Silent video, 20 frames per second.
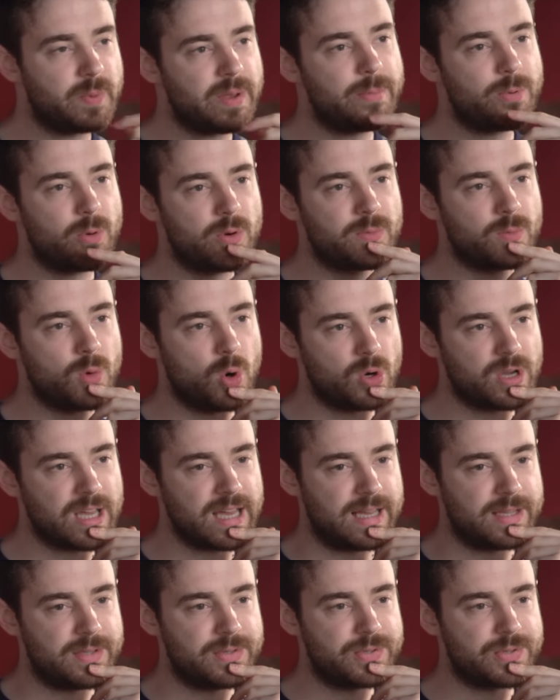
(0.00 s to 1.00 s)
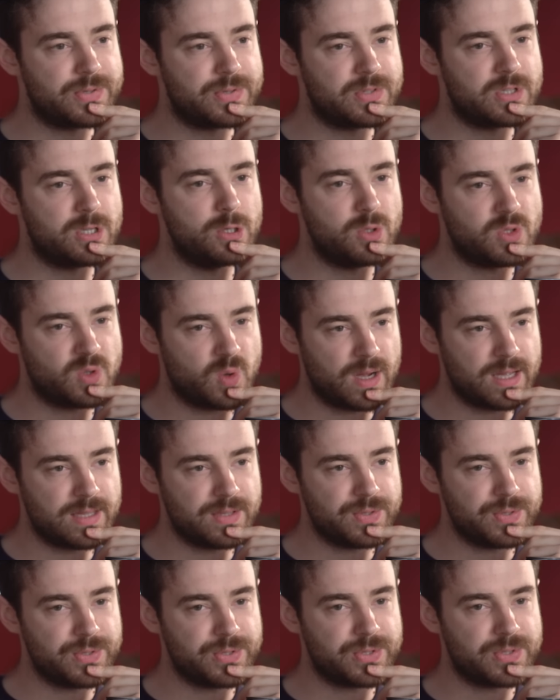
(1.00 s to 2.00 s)
are people with more kids, 2
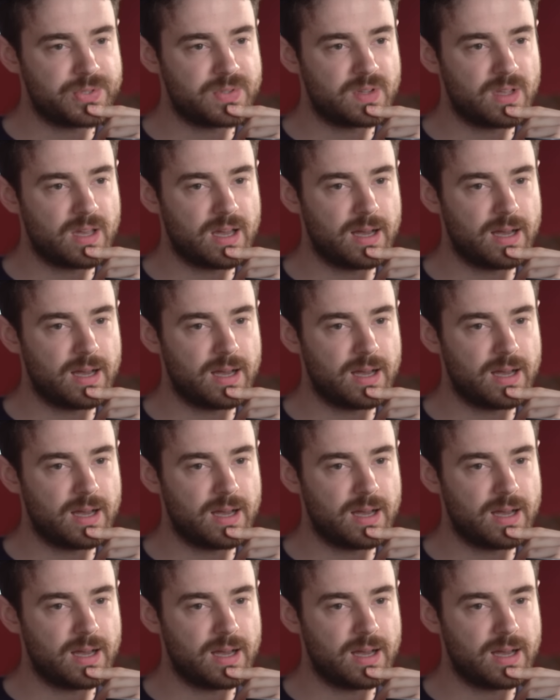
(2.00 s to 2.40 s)
twins.